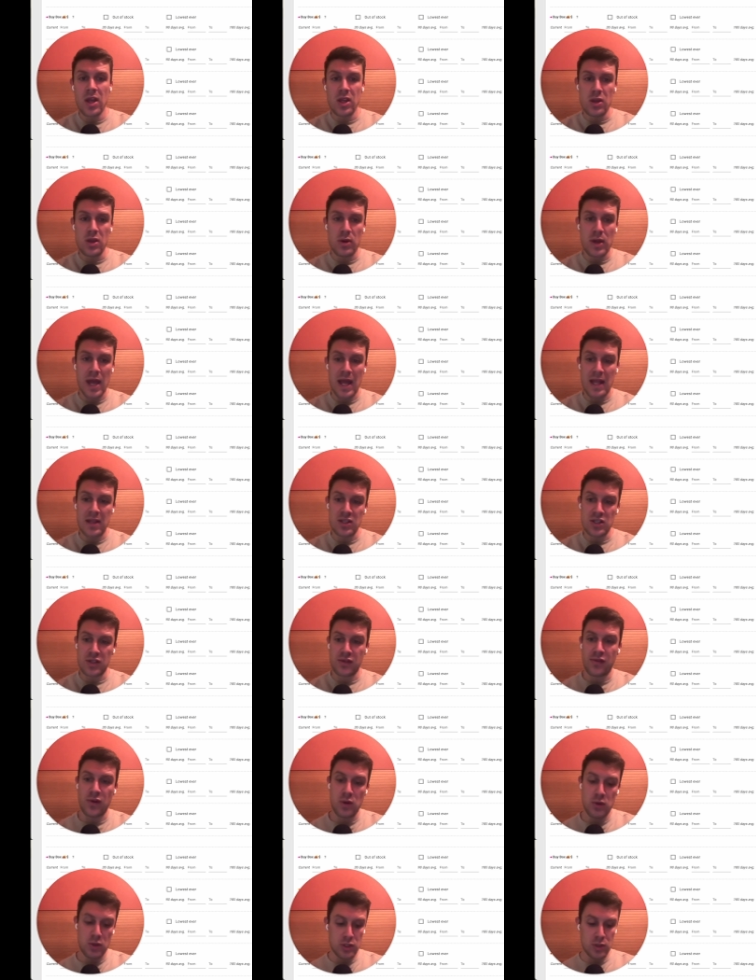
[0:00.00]
You can just
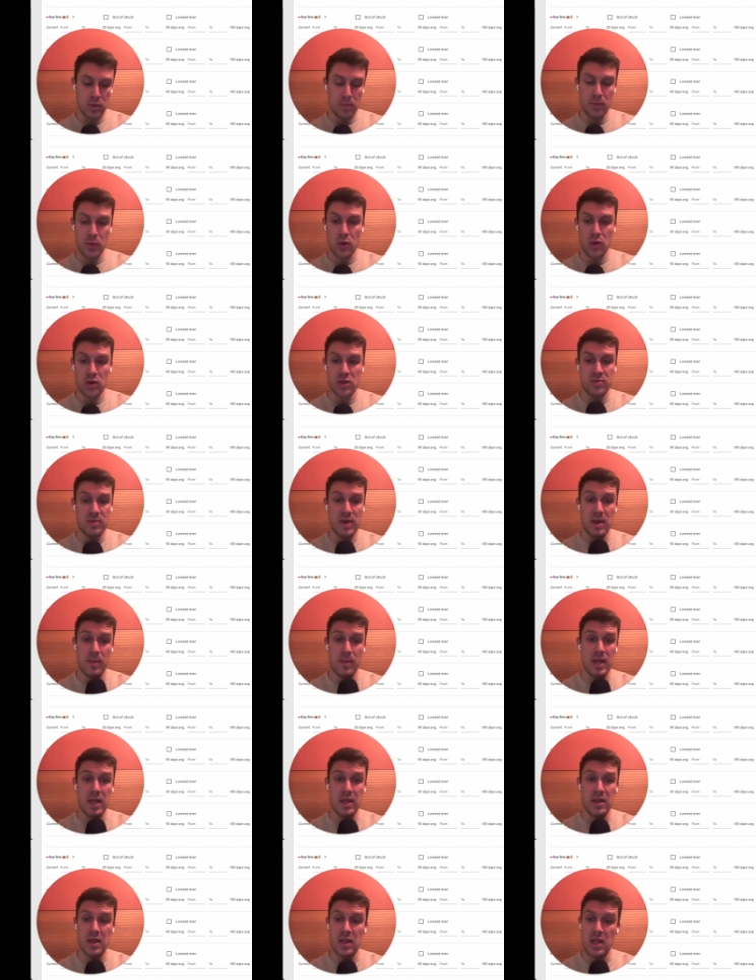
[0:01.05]
focus on books
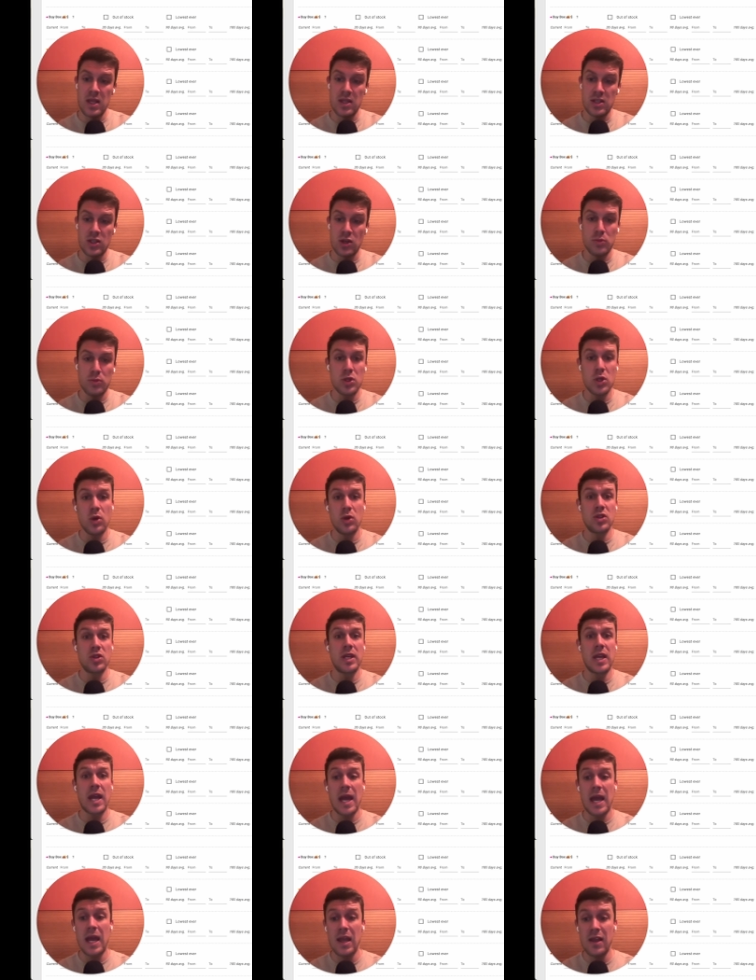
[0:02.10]
maybe in the top
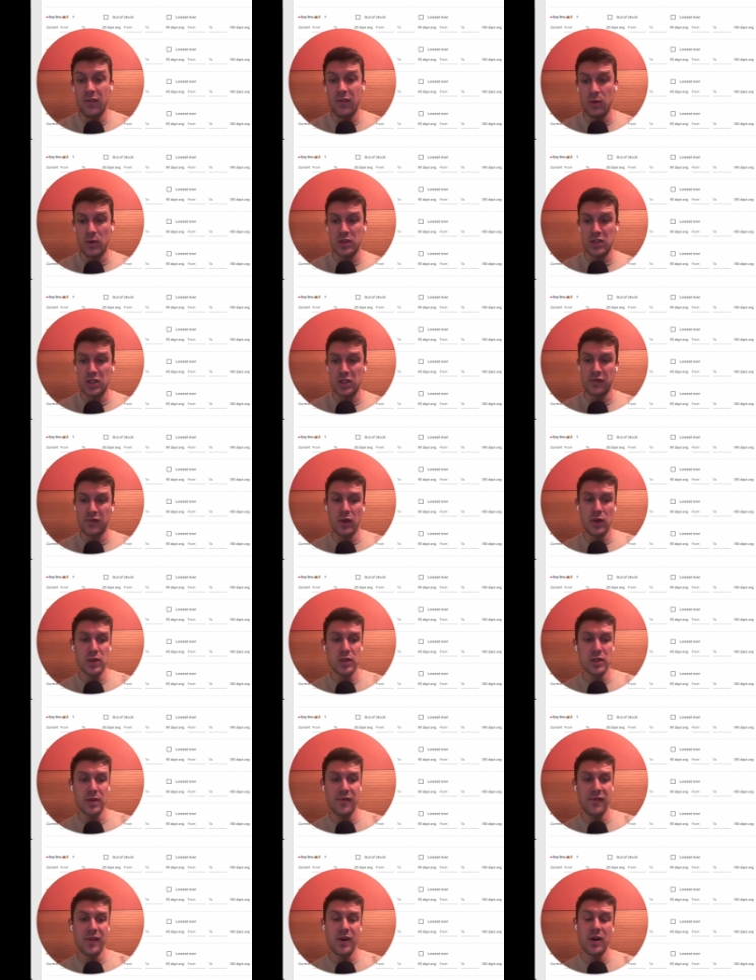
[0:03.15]
200k if you want to just focus
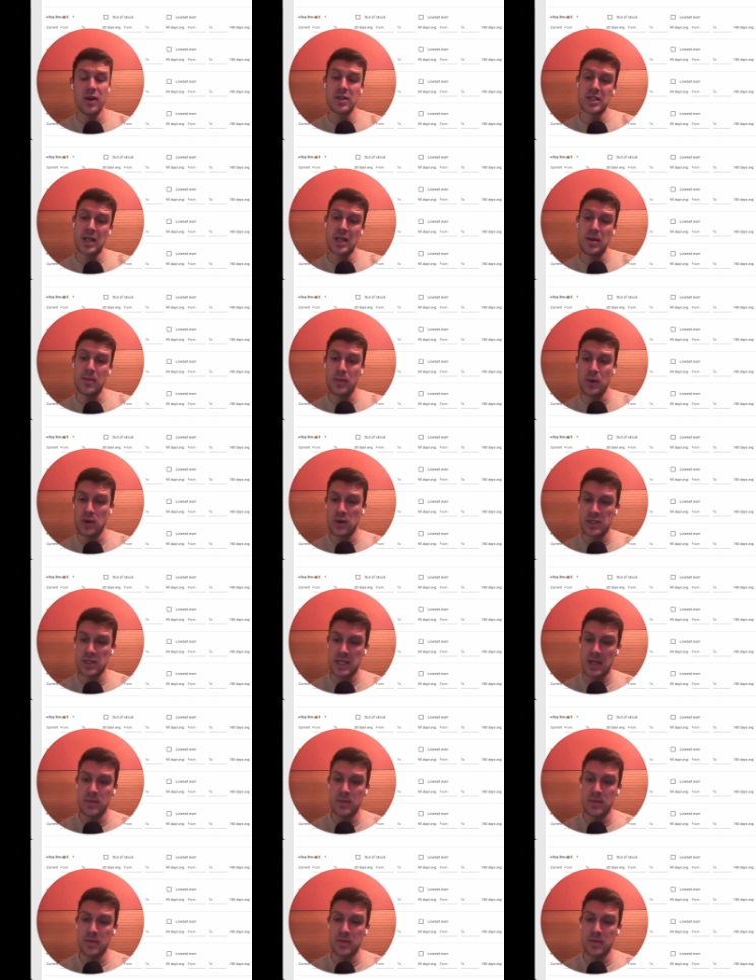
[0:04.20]
on fast selling books.